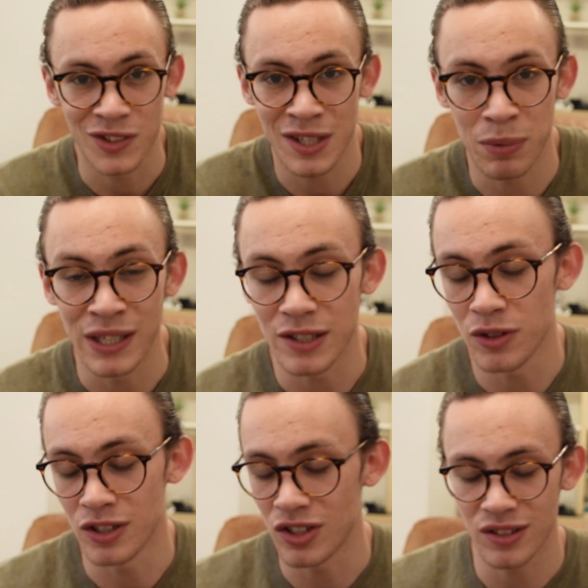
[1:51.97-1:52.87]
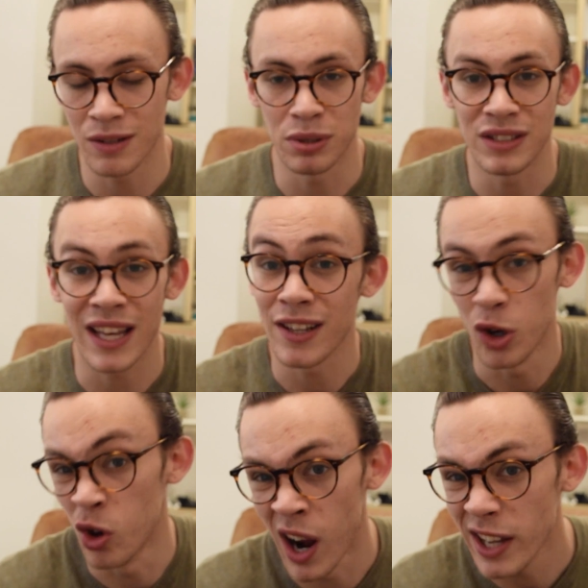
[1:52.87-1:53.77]
You can just simply say,
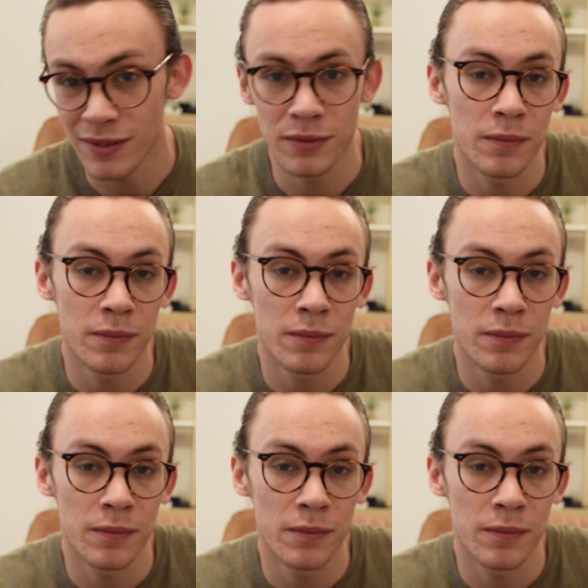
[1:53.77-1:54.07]
all right,